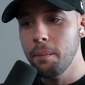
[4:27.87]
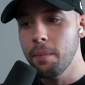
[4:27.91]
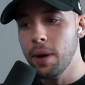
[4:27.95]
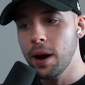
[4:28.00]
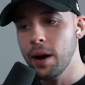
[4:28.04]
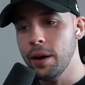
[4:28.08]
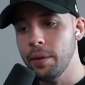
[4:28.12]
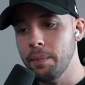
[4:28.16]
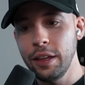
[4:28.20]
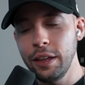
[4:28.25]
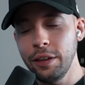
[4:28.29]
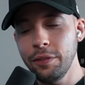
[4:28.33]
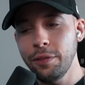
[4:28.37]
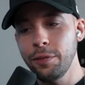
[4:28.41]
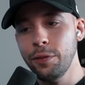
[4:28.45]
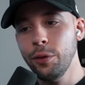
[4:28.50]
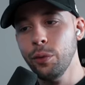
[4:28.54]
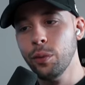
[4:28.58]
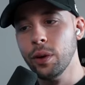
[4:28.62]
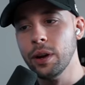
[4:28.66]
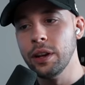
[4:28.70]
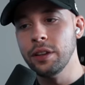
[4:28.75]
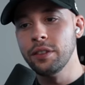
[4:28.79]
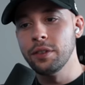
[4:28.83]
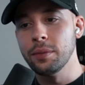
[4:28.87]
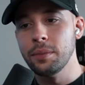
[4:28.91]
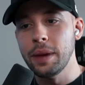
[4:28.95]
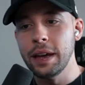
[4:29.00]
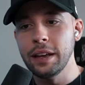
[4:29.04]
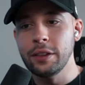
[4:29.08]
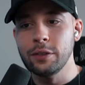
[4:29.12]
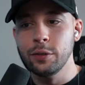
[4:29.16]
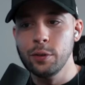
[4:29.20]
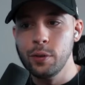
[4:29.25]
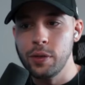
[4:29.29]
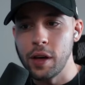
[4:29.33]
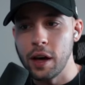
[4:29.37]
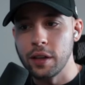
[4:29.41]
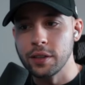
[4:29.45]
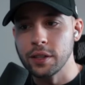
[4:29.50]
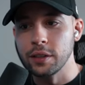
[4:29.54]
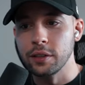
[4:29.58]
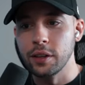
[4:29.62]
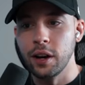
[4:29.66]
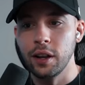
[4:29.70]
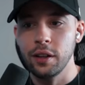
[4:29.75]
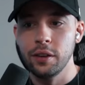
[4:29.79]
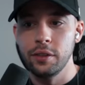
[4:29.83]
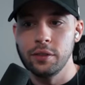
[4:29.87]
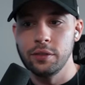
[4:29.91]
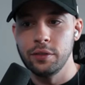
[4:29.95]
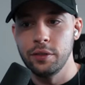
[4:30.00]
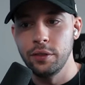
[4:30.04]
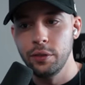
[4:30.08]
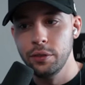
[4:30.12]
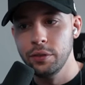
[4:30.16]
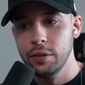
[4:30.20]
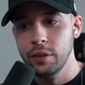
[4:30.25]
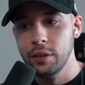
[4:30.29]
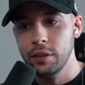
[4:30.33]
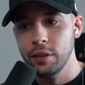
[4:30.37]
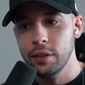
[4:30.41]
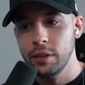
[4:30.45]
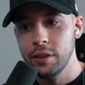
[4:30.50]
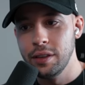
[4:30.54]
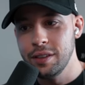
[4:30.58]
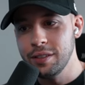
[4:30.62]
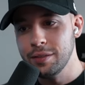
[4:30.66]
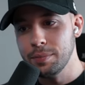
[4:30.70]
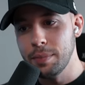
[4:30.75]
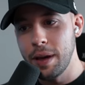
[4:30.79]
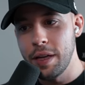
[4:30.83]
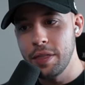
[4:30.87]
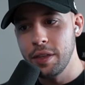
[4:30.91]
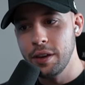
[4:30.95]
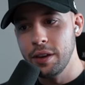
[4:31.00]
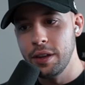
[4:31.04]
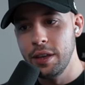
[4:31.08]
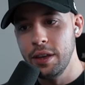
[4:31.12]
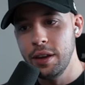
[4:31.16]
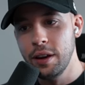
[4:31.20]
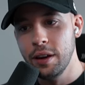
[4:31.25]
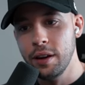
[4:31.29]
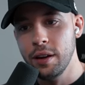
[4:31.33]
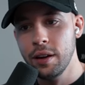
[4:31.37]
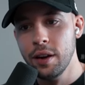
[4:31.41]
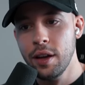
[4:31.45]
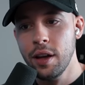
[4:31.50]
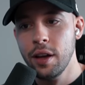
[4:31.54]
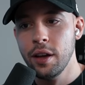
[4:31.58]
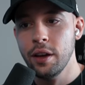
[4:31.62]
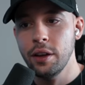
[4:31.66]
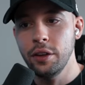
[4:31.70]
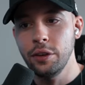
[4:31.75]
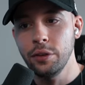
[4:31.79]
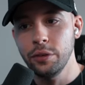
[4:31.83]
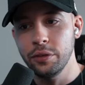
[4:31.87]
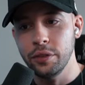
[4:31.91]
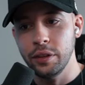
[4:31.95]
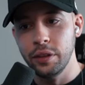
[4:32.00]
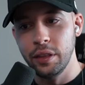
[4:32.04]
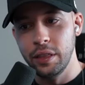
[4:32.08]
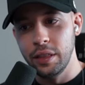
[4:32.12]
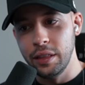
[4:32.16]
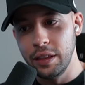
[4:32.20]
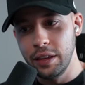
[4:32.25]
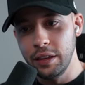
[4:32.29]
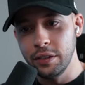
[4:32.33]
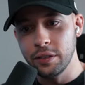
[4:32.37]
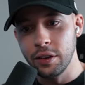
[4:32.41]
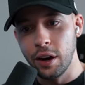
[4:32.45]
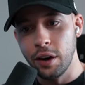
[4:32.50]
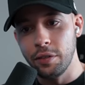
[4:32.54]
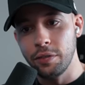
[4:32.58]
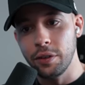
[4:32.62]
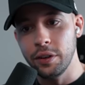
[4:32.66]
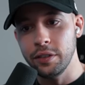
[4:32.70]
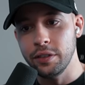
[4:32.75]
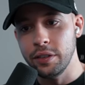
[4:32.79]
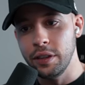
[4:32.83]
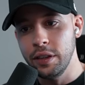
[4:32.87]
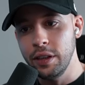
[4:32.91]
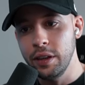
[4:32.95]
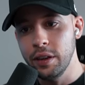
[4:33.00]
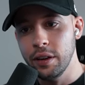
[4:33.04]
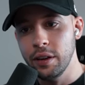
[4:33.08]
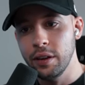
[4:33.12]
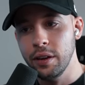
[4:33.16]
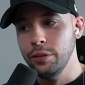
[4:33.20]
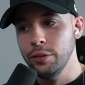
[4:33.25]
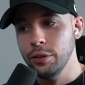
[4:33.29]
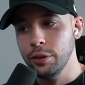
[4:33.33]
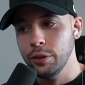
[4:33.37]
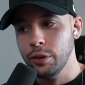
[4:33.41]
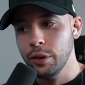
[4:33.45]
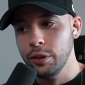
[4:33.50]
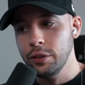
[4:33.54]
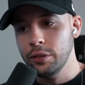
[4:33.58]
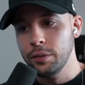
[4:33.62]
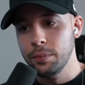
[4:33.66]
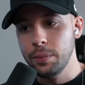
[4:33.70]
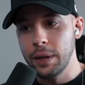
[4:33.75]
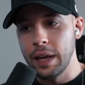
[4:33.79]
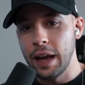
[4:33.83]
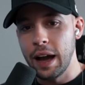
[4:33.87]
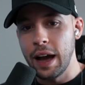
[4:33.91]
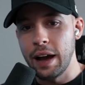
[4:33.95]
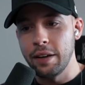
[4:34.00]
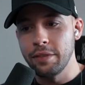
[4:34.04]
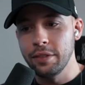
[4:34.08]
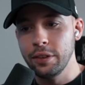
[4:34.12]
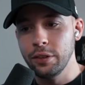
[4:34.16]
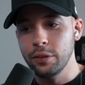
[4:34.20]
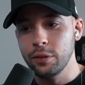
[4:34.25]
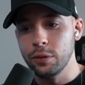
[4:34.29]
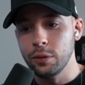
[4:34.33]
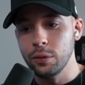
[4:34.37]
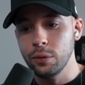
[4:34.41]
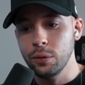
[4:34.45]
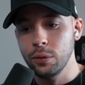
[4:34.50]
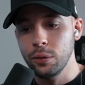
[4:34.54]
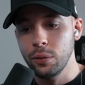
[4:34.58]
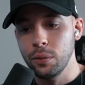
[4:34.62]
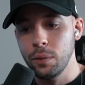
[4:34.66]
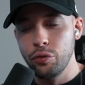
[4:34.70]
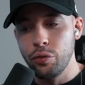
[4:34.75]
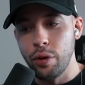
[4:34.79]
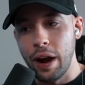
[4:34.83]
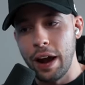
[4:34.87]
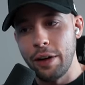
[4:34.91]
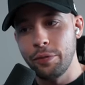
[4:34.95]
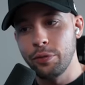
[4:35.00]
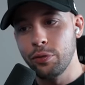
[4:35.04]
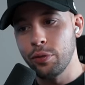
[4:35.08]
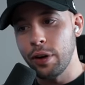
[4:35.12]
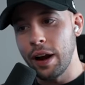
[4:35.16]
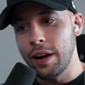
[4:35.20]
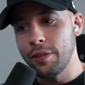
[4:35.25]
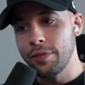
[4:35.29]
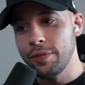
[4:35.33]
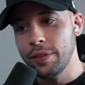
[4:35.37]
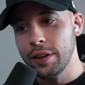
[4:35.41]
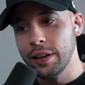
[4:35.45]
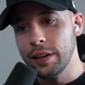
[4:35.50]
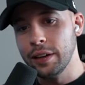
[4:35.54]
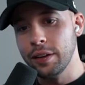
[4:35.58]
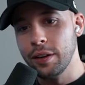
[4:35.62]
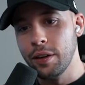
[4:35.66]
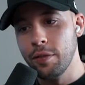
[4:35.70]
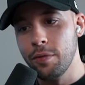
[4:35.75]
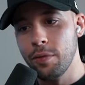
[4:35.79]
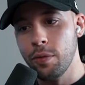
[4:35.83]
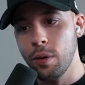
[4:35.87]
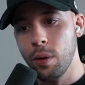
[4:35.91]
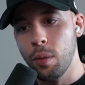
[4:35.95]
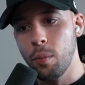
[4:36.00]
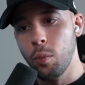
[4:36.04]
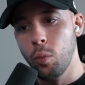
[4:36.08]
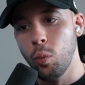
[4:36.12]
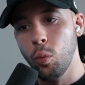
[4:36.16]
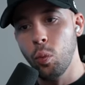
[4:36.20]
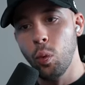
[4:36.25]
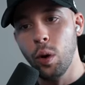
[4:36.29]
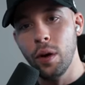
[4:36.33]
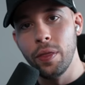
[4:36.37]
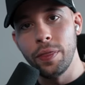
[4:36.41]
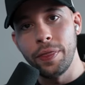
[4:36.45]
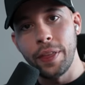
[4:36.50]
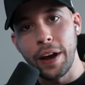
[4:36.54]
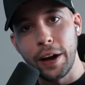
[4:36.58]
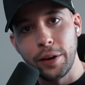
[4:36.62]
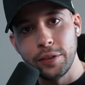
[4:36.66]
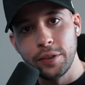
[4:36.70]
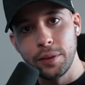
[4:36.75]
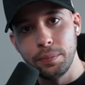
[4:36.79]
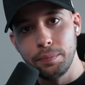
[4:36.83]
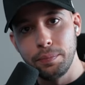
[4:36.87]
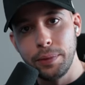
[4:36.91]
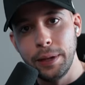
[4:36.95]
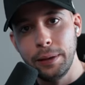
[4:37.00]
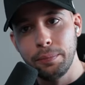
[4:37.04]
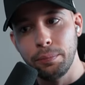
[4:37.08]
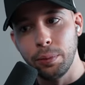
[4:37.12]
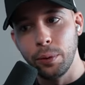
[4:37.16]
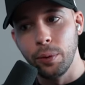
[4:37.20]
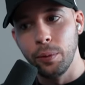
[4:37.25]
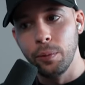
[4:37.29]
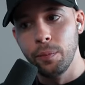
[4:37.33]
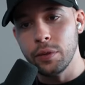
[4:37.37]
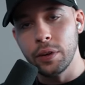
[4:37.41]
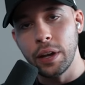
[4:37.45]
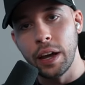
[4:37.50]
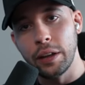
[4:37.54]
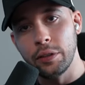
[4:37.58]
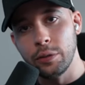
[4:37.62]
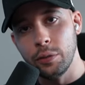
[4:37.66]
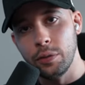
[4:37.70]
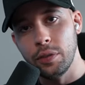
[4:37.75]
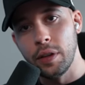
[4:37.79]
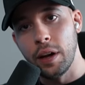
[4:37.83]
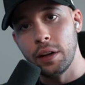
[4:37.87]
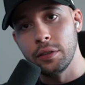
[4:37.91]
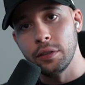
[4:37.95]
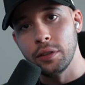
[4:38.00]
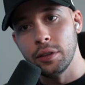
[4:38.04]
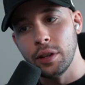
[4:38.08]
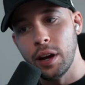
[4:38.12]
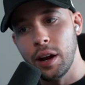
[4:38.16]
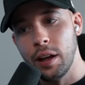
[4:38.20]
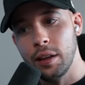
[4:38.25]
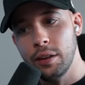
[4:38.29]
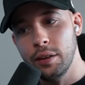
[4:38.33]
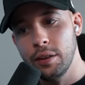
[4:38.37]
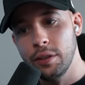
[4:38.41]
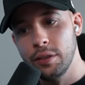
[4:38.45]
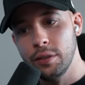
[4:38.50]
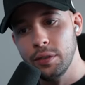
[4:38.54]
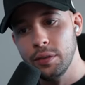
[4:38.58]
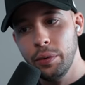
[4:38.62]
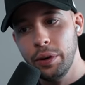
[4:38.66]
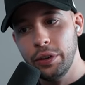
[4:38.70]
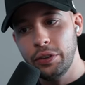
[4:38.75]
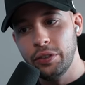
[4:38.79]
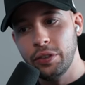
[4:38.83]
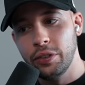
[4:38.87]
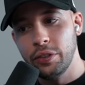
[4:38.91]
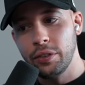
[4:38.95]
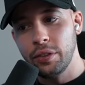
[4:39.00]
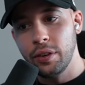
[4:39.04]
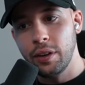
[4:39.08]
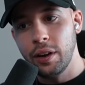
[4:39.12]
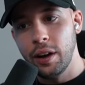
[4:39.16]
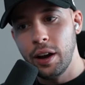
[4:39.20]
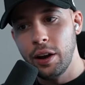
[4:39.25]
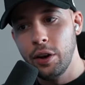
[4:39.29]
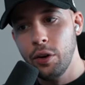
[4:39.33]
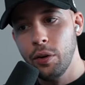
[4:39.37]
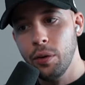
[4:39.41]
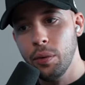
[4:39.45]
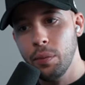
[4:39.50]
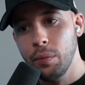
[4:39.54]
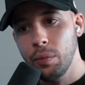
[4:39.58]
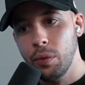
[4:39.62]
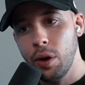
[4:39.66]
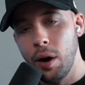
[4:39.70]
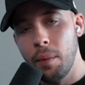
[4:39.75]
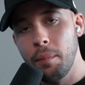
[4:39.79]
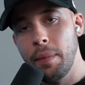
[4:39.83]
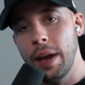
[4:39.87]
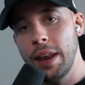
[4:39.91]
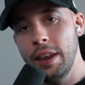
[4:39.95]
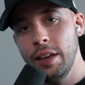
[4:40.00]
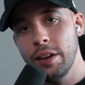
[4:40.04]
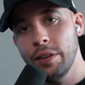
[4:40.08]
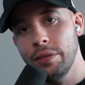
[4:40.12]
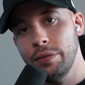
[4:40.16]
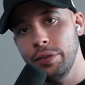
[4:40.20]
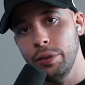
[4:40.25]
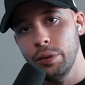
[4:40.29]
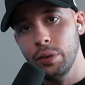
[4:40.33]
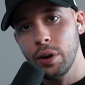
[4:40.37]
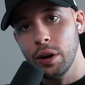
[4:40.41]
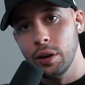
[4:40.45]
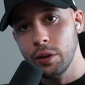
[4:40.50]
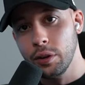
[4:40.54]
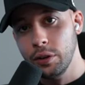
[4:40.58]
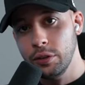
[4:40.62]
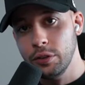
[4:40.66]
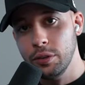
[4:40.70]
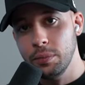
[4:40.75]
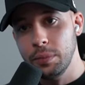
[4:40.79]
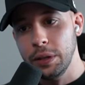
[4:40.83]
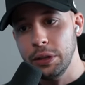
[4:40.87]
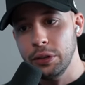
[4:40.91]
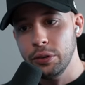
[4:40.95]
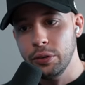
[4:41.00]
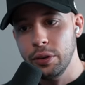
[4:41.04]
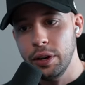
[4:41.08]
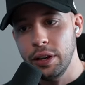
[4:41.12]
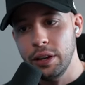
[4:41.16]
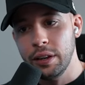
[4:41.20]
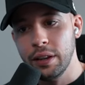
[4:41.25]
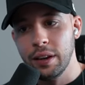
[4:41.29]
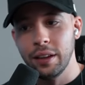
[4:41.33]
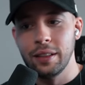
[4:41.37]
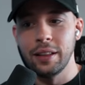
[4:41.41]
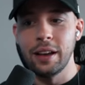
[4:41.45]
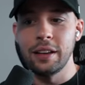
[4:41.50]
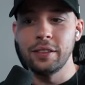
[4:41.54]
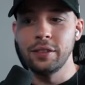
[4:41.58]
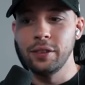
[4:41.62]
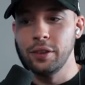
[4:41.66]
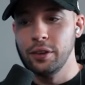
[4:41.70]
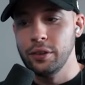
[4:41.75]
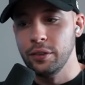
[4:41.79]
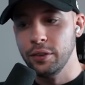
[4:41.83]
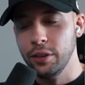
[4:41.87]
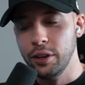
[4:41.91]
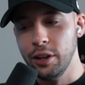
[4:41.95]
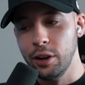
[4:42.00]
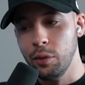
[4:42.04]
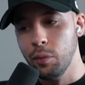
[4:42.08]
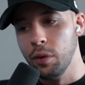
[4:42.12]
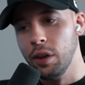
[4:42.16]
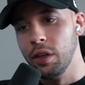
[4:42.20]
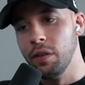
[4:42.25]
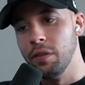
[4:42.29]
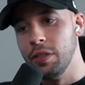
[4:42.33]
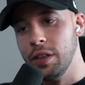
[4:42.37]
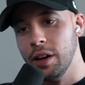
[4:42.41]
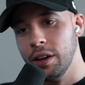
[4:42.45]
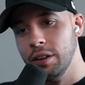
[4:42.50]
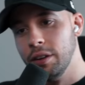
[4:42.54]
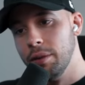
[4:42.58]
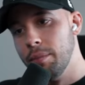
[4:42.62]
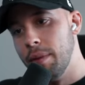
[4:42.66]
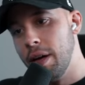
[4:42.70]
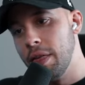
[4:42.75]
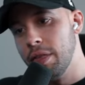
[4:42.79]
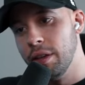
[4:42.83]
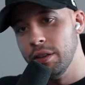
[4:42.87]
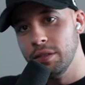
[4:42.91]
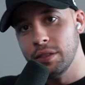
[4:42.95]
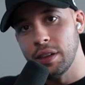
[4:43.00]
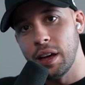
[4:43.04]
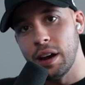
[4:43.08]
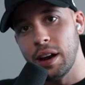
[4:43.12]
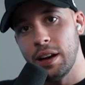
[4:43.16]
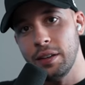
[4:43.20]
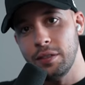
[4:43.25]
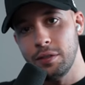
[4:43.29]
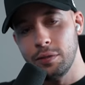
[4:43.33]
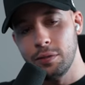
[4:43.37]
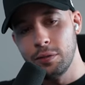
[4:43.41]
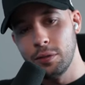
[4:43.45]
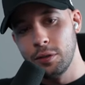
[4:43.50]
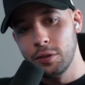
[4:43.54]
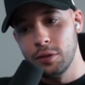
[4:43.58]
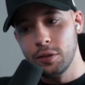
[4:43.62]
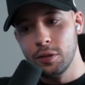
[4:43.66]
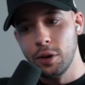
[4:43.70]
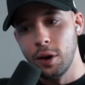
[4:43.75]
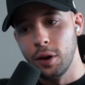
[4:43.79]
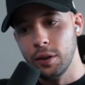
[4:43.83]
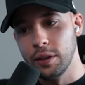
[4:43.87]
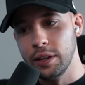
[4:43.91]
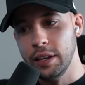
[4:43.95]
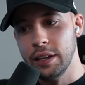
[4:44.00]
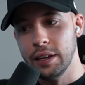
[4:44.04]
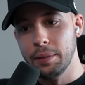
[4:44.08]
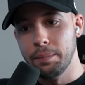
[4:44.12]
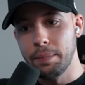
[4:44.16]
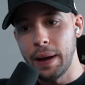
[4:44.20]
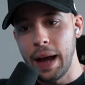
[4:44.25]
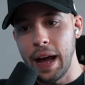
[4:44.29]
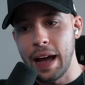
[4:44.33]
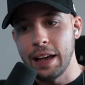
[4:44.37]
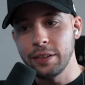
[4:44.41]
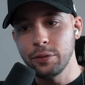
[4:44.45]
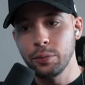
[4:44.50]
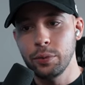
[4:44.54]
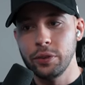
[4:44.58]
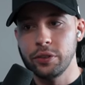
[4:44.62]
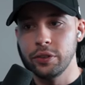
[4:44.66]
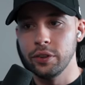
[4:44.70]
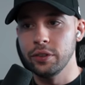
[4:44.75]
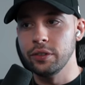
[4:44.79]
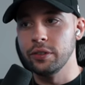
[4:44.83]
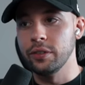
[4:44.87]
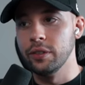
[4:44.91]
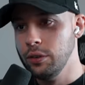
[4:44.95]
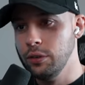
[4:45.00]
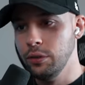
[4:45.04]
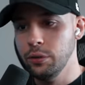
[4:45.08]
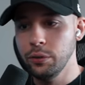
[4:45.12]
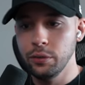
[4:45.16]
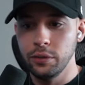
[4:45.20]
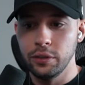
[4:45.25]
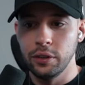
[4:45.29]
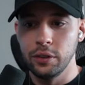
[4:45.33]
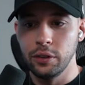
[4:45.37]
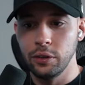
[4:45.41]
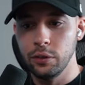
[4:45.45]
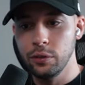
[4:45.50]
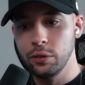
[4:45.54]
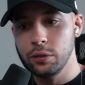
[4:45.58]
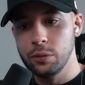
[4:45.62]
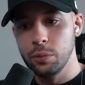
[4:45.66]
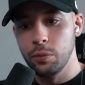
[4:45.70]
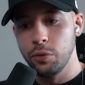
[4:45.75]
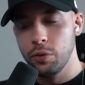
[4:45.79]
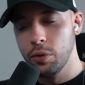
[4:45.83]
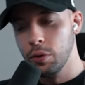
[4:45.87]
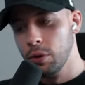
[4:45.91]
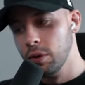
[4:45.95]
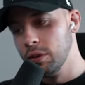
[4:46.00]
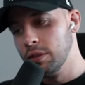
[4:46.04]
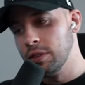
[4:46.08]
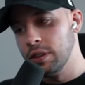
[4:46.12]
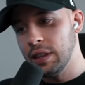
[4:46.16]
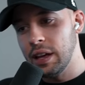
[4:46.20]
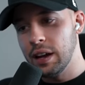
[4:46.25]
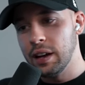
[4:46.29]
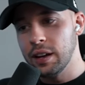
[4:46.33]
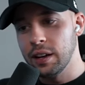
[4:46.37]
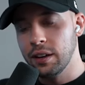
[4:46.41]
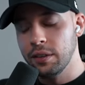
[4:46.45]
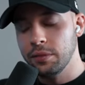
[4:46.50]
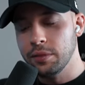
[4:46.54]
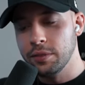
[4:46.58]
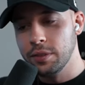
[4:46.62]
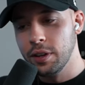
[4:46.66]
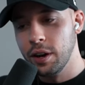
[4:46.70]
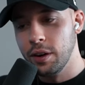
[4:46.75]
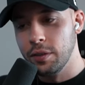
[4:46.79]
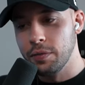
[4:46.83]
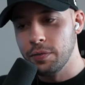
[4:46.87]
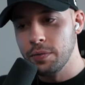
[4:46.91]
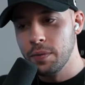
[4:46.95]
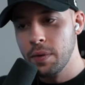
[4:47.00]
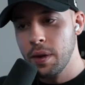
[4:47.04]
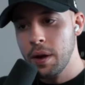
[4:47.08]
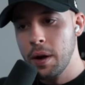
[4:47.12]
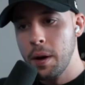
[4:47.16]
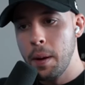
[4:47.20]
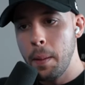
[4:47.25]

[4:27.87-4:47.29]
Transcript: But if you wanted to make two thousand dollars using this method here, using these offers here, you're going to be having to drive traffic from one thousand people to get two thousand dollars, which I know not many of you are going to be doing unless you're doing one of the other methods that I've taught in the past, which is using YouTube Shorts and that kind of stuff.